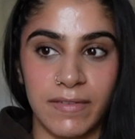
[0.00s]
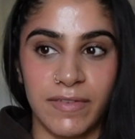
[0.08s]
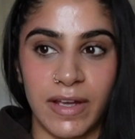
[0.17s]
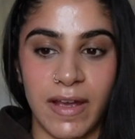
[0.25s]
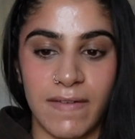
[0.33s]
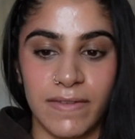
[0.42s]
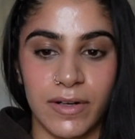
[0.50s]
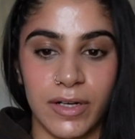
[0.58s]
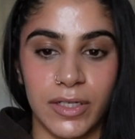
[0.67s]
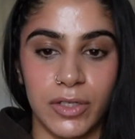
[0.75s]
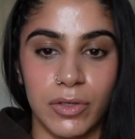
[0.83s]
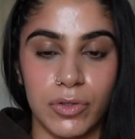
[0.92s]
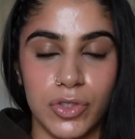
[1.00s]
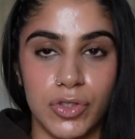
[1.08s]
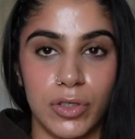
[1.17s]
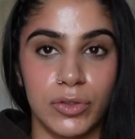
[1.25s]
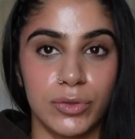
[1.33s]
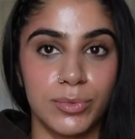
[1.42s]
if I ever, you know,
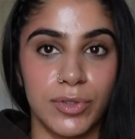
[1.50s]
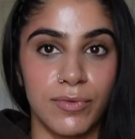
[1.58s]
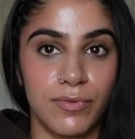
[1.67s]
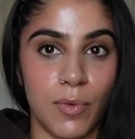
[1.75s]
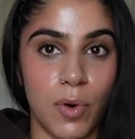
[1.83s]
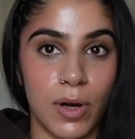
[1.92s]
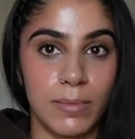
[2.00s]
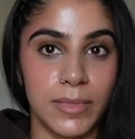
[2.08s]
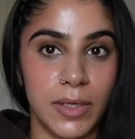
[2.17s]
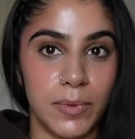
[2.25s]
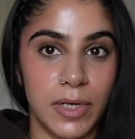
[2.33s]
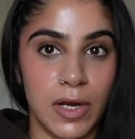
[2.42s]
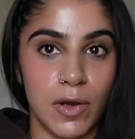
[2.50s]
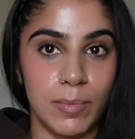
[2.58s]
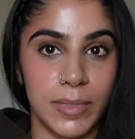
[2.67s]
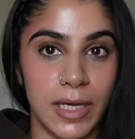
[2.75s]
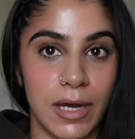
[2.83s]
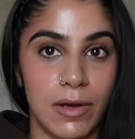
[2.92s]
struggled with form, they would help
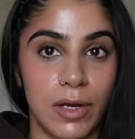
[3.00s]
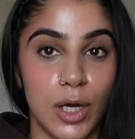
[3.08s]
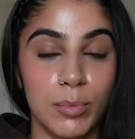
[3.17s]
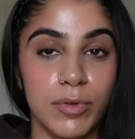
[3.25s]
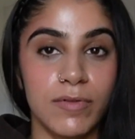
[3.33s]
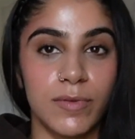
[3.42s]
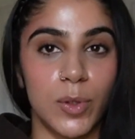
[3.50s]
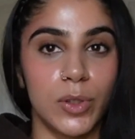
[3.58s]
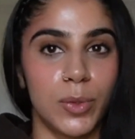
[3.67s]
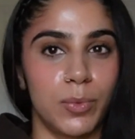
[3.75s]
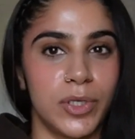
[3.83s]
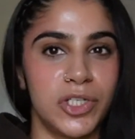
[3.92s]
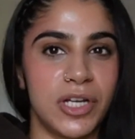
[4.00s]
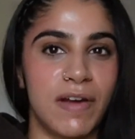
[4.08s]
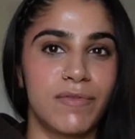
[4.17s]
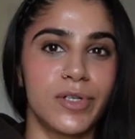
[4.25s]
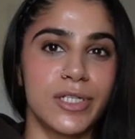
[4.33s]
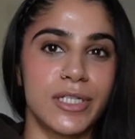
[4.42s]
me out unprovoked, which
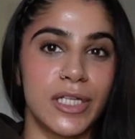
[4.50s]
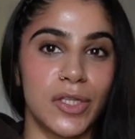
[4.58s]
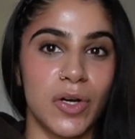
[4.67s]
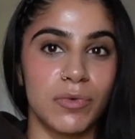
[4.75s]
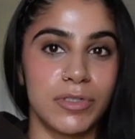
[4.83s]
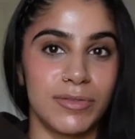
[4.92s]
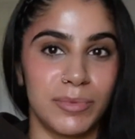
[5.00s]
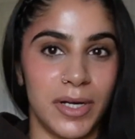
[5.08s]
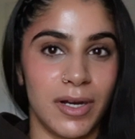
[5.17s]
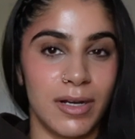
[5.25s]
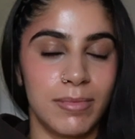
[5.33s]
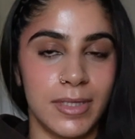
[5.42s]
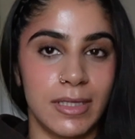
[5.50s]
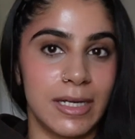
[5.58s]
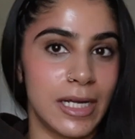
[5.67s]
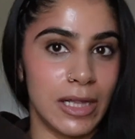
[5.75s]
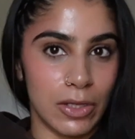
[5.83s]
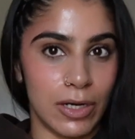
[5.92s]
at first I thought was weird, but then
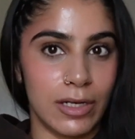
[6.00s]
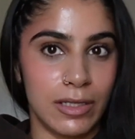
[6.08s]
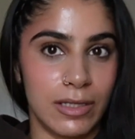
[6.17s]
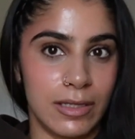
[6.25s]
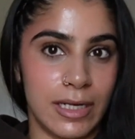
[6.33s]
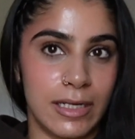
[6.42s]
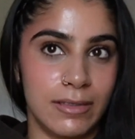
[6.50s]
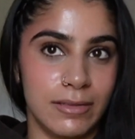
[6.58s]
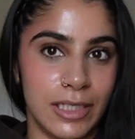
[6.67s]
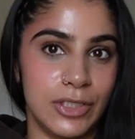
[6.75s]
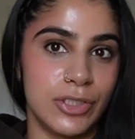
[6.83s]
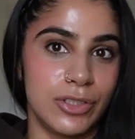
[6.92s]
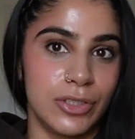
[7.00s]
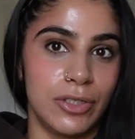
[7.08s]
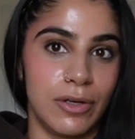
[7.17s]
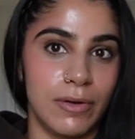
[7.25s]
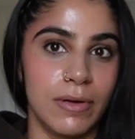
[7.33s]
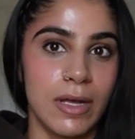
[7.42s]
I learned that they just, you
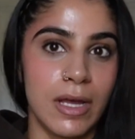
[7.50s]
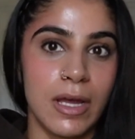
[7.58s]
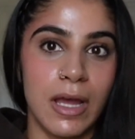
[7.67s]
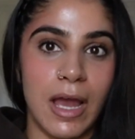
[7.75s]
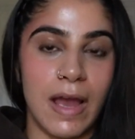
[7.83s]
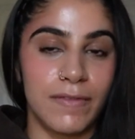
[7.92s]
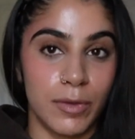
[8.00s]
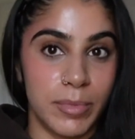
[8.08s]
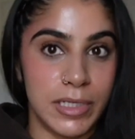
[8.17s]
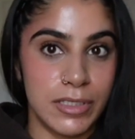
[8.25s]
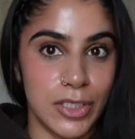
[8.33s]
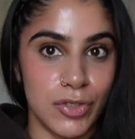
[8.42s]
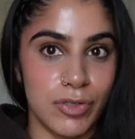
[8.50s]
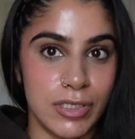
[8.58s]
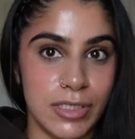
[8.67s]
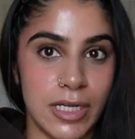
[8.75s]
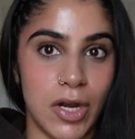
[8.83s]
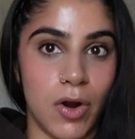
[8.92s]
know, have your best
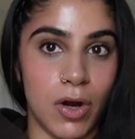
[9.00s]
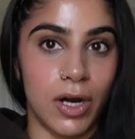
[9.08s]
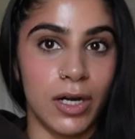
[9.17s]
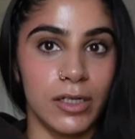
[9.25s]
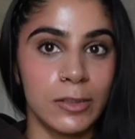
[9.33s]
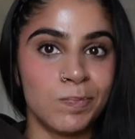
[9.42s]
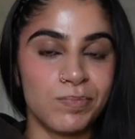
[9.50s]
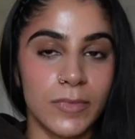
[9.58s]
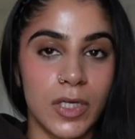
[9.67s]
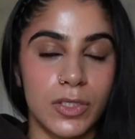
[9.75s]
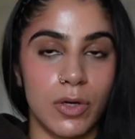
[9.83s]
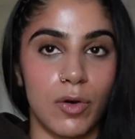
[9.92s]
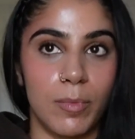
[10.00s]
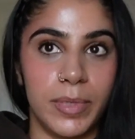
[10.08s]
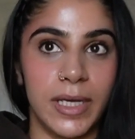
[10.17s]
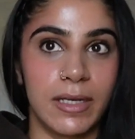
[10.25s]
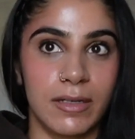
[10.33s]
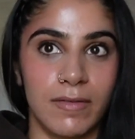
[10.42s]
interest at heart. So
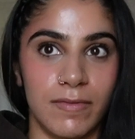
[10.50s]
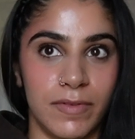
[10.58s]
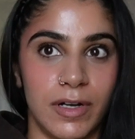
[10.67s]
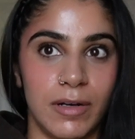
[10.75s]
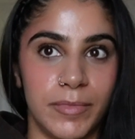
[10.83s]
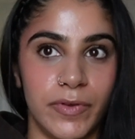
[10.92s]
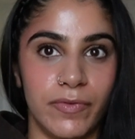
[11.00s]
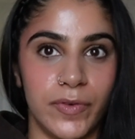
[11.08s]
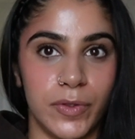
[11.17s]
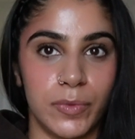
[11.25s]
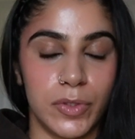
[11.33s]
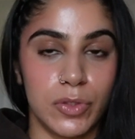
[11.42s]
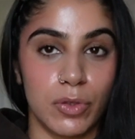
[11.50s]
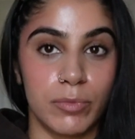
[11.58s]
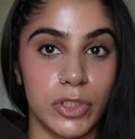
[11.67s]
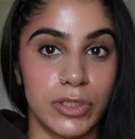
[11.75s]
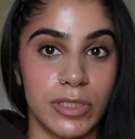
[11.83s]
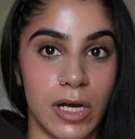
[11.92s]
being in an environment filled with so
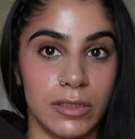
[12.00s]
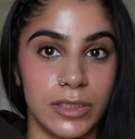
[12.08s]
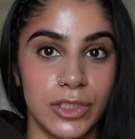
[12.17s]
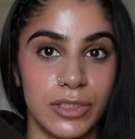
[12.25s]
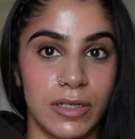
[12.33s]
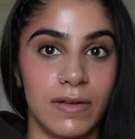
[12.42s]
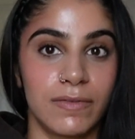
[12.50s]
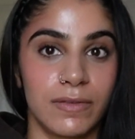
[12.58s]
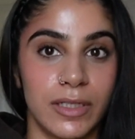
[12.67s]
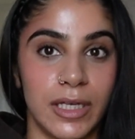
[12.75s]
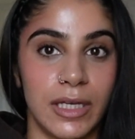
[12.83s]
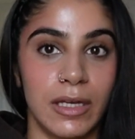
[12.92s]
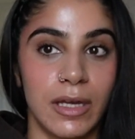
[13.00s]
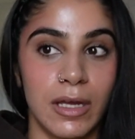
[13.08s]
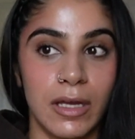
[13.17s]
much knowledge definitely